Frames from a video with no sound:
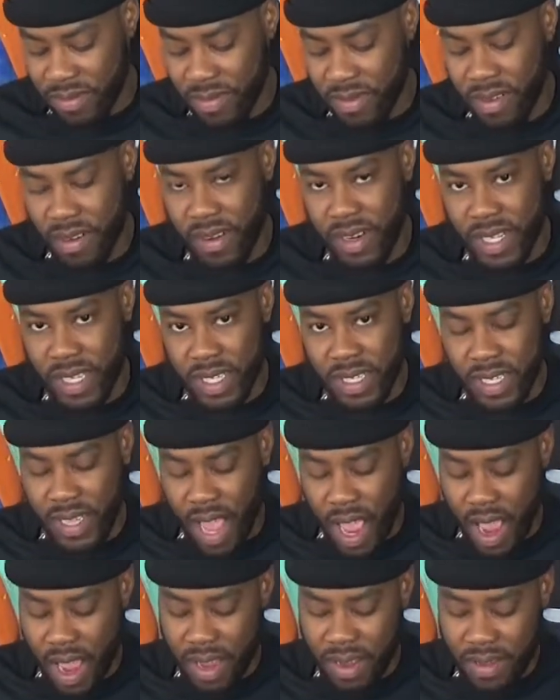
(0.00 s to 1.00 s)
on each
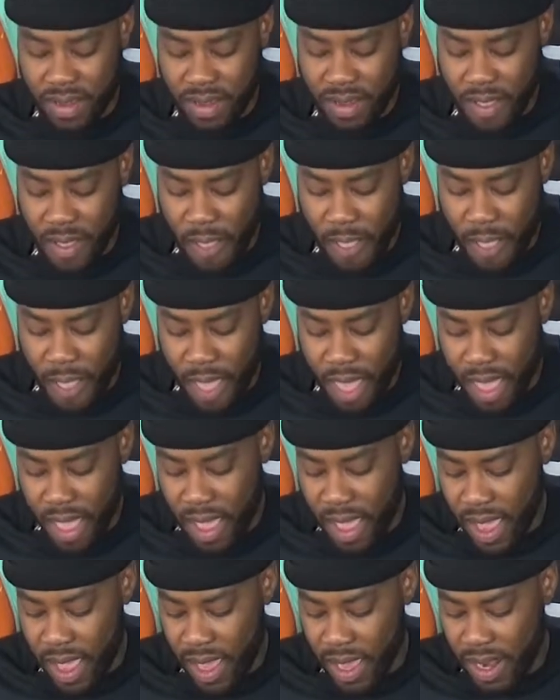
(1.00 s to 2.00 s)
side.
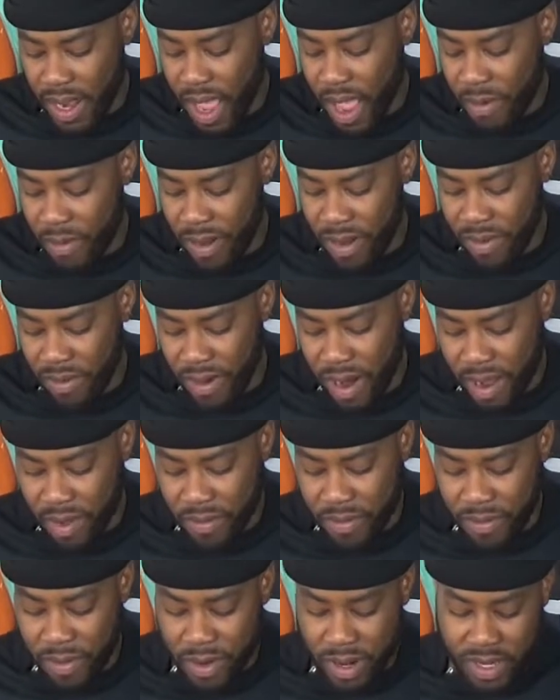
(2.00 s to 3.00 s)
And I went
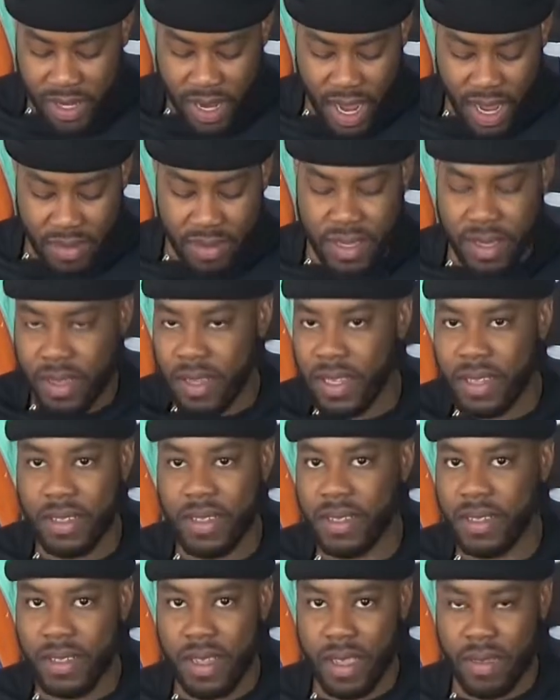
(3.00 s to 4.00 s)
around 4 times, so let's
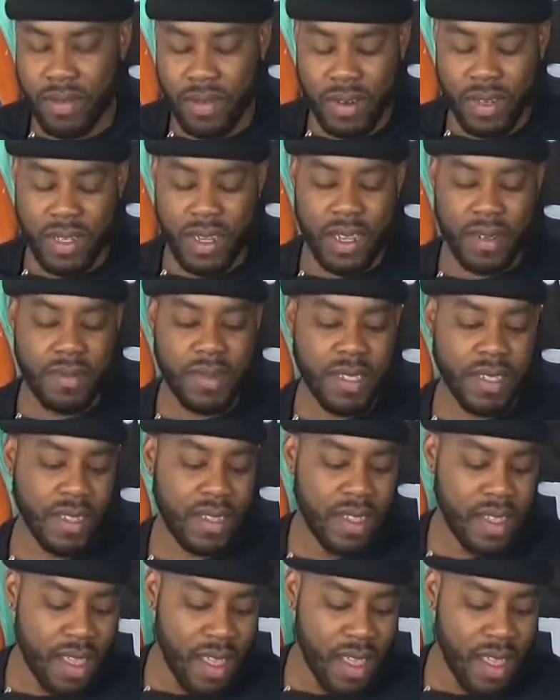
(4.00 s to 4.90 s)
just say 4 times.